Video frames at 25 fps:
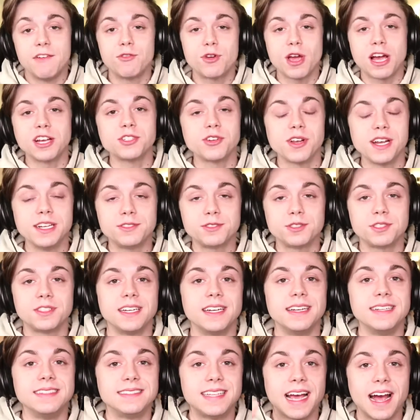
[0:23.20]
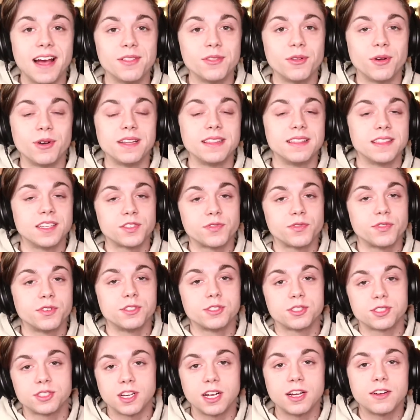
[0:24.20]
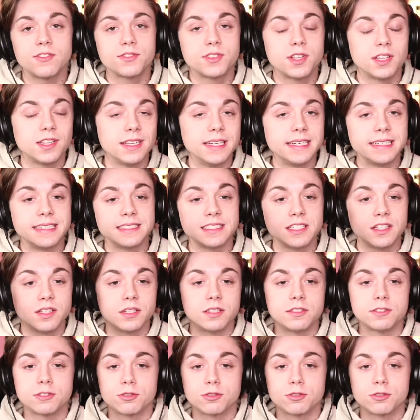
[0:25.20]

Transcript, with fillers: If you guys are interested in downloading this for yourself, the link is in the